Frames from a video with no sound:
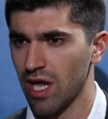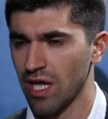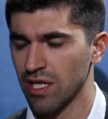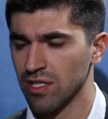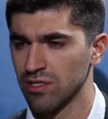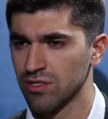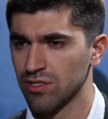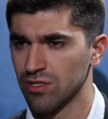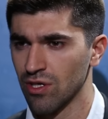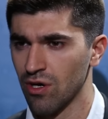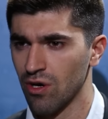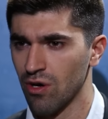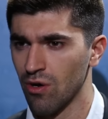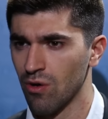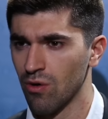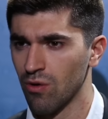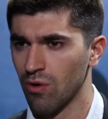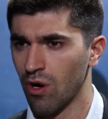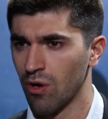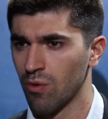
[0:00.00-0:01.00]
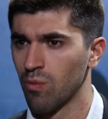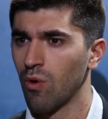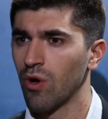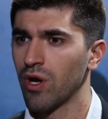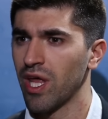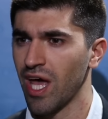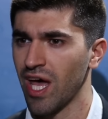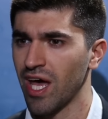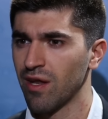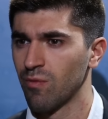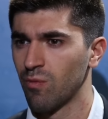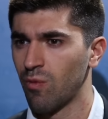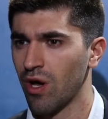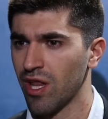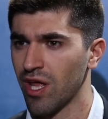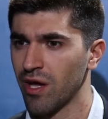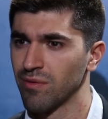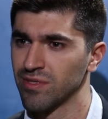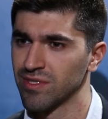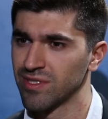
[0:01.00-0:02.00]
And so, on one hand,
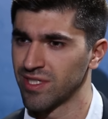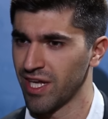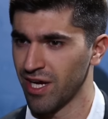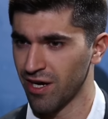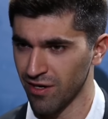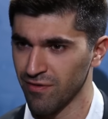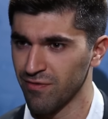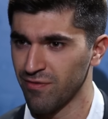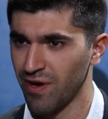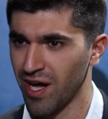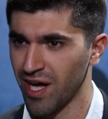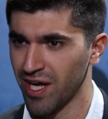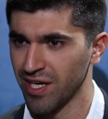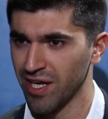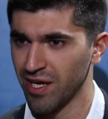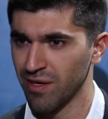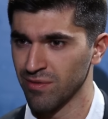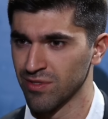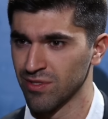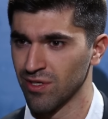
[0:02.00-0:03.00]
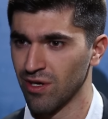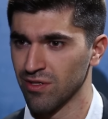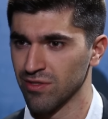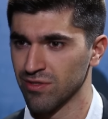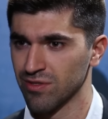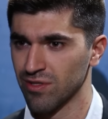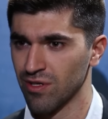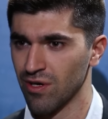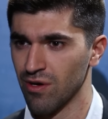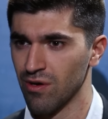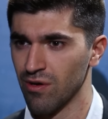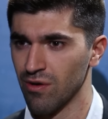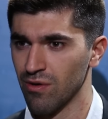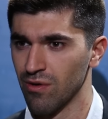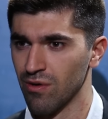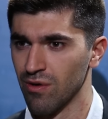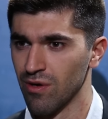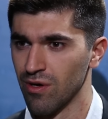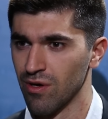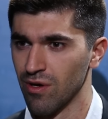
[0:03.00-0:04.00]
while I was terrified, I was
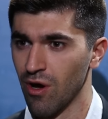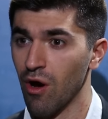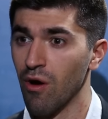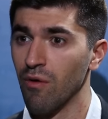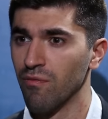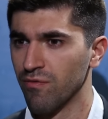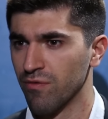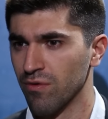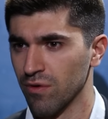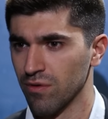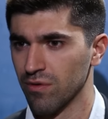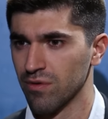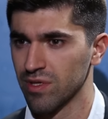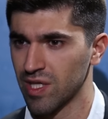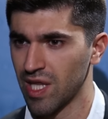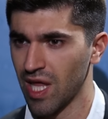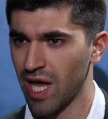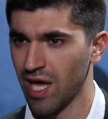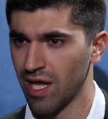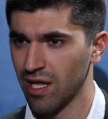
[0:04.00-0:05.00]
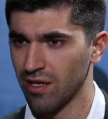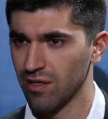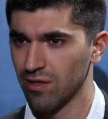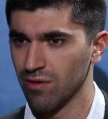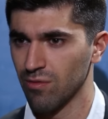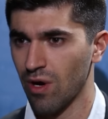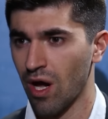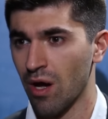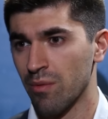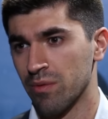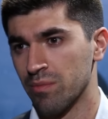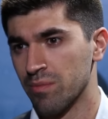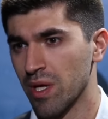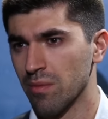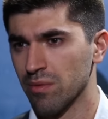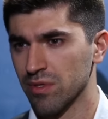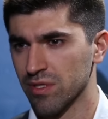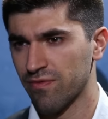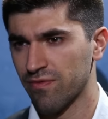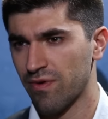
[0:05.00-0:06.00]
also hopeful that I would
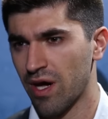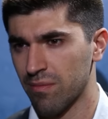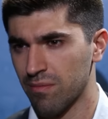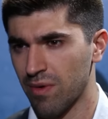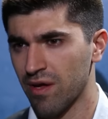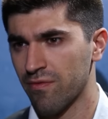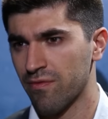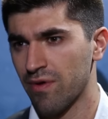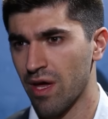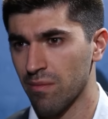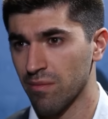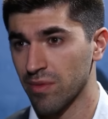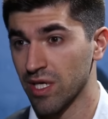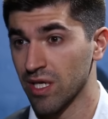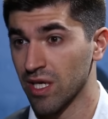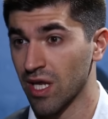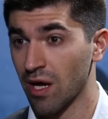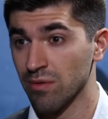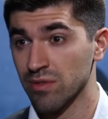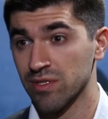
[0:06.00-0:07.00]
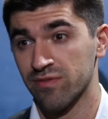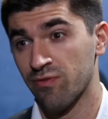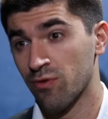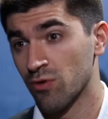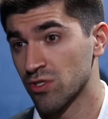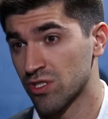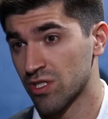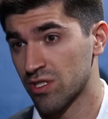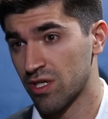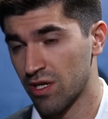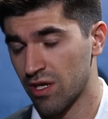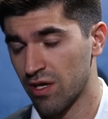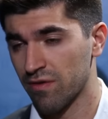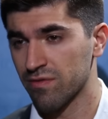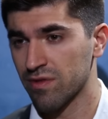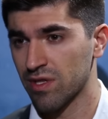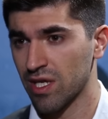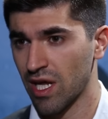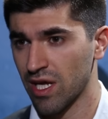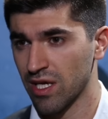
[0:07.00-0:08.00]
to find my family. And I was fortunate
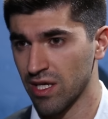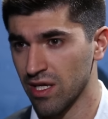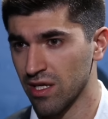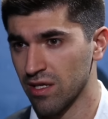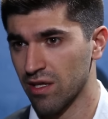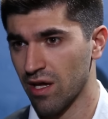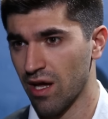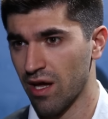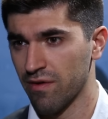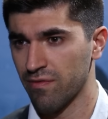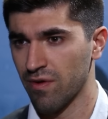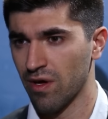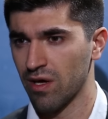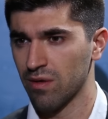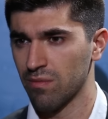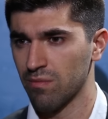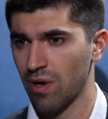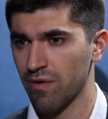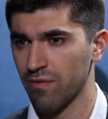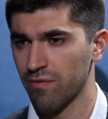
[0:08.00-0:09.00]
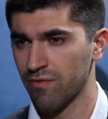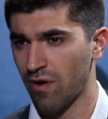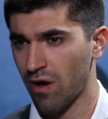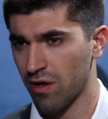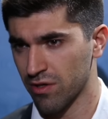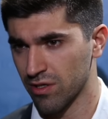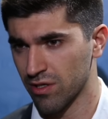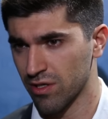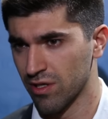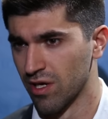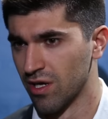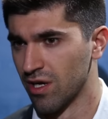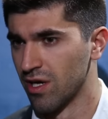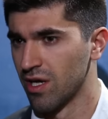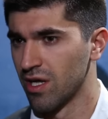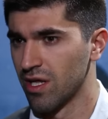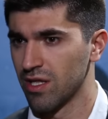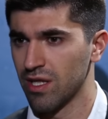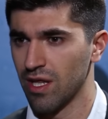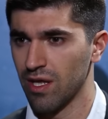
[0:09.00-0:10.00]
enough that I did. I found my father,
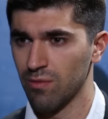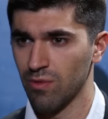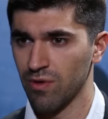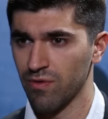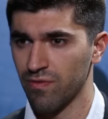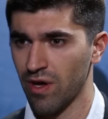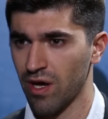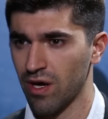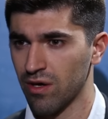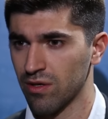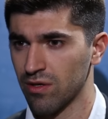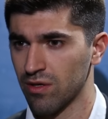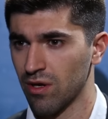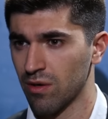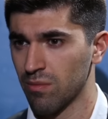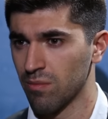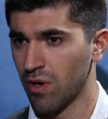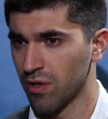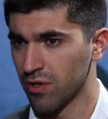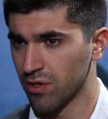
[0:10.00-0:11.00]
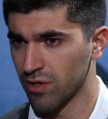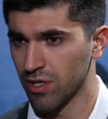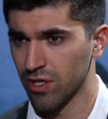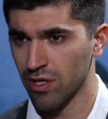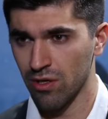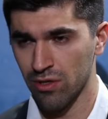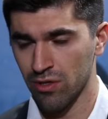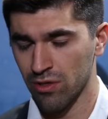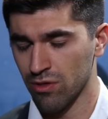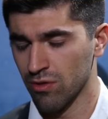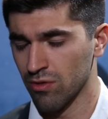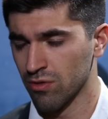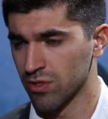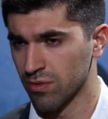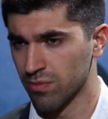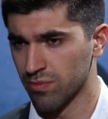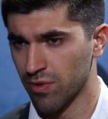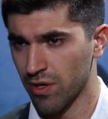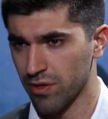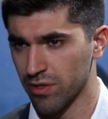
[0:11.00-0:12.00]
then we found our mother and our
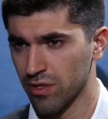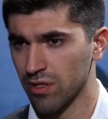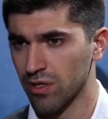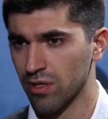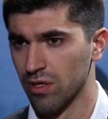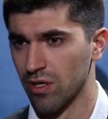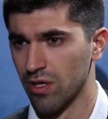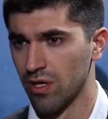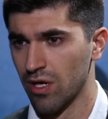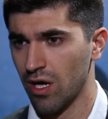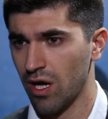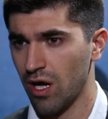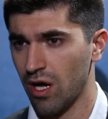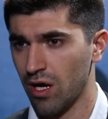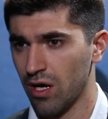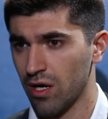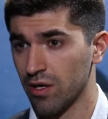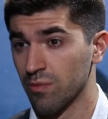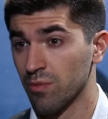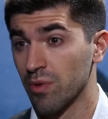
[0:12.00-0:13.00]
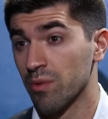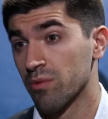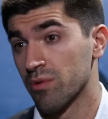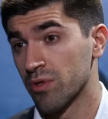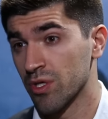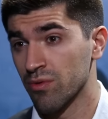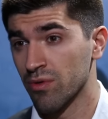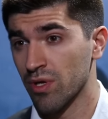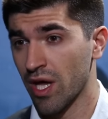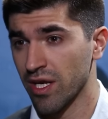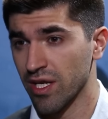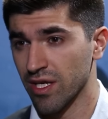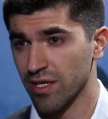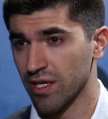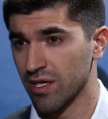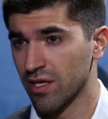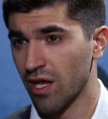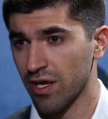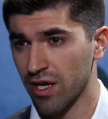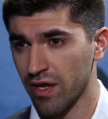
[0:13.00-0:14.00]
older brother, and we were
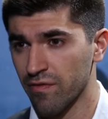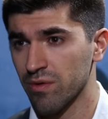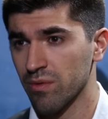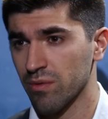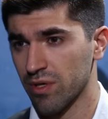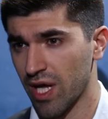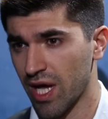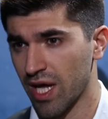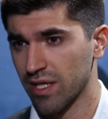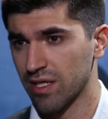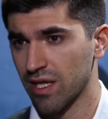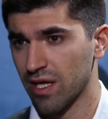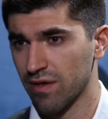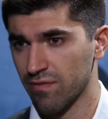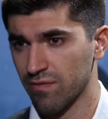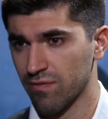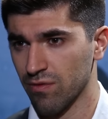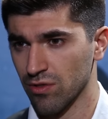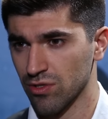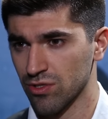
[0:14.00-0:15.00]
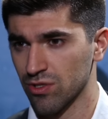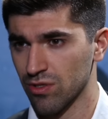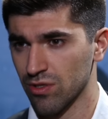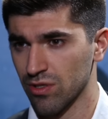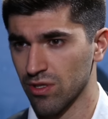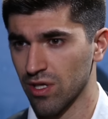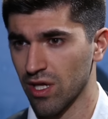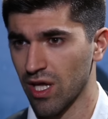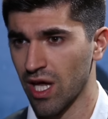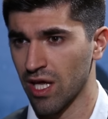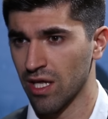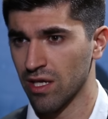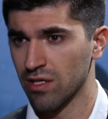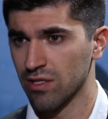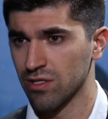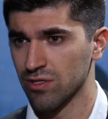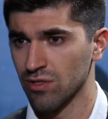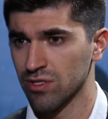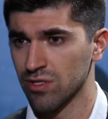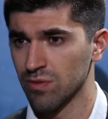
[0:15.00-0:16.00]
united, and not everyone had that fortune.
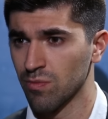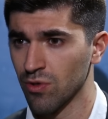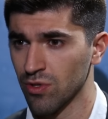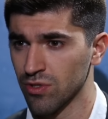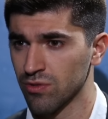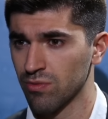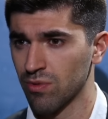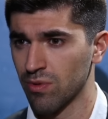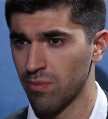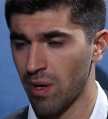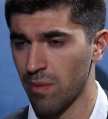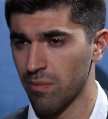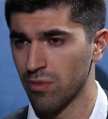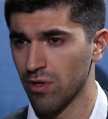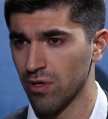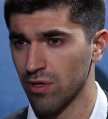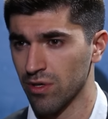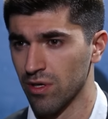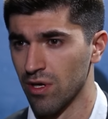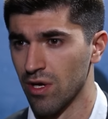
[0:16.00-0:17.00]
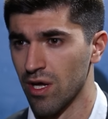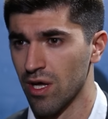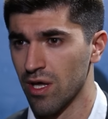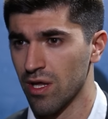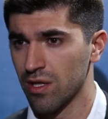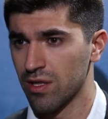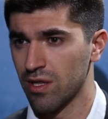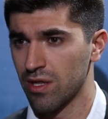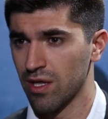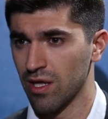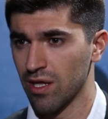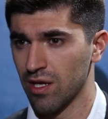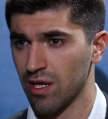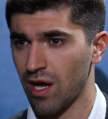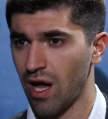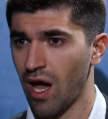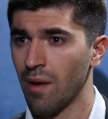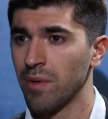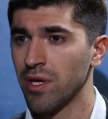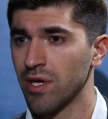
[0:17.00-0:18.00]
And so it's important to remember that
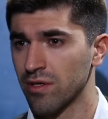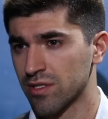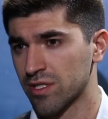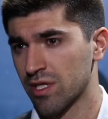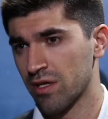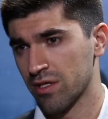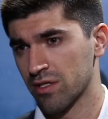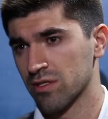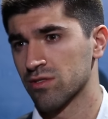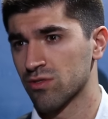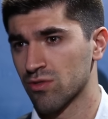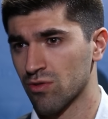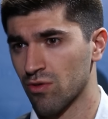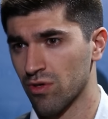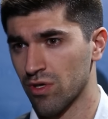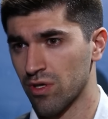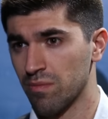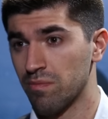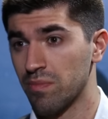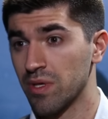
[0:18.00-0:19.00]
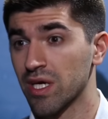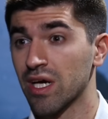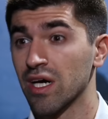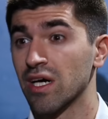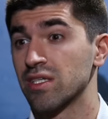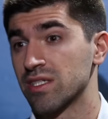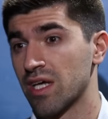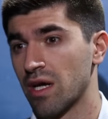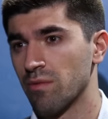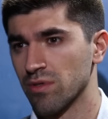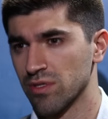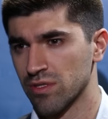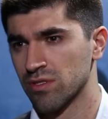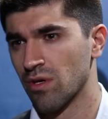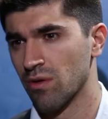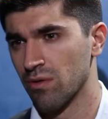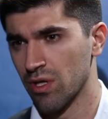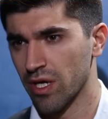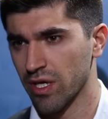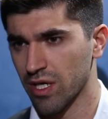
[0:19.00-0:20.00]
I'm here telling a story because I was
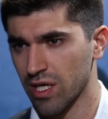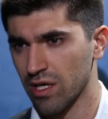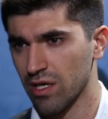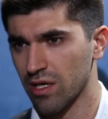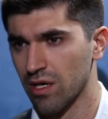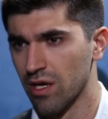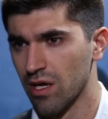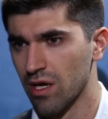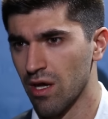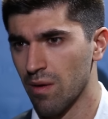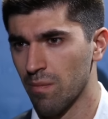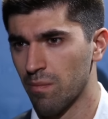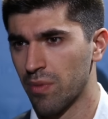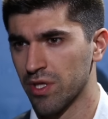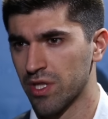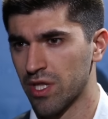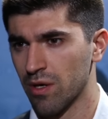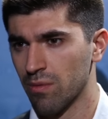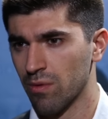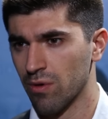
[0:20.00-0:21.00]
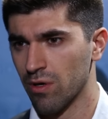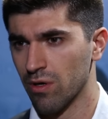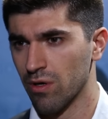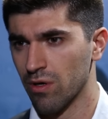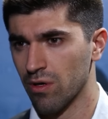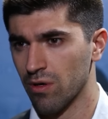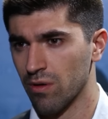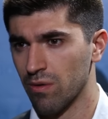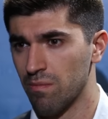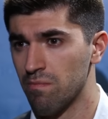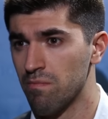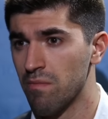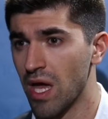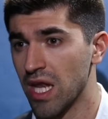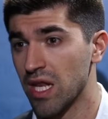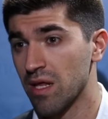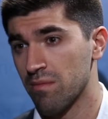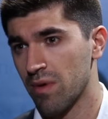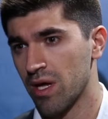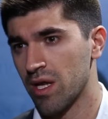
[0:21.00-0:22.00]
so lucky. But there were
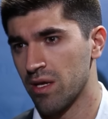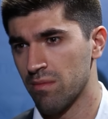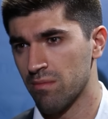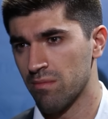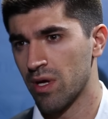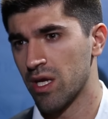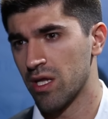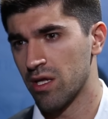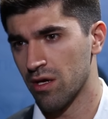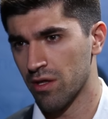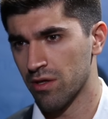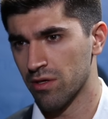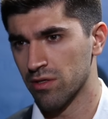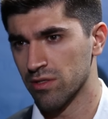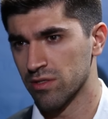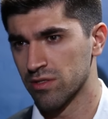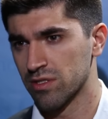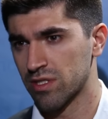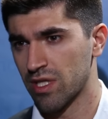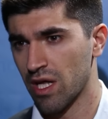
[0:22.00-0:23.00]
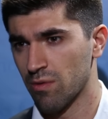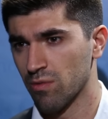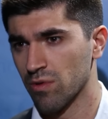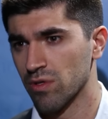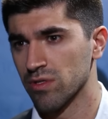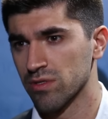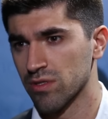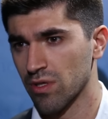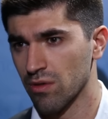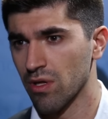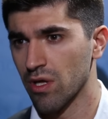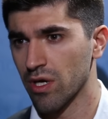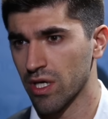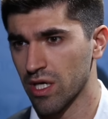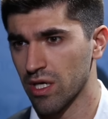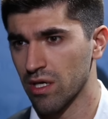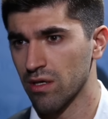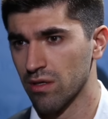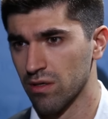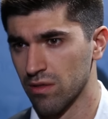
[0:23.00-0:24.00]
many, many, many others that weren't so
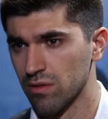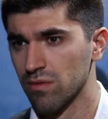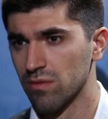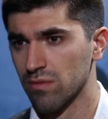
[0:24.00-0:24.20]
lucky.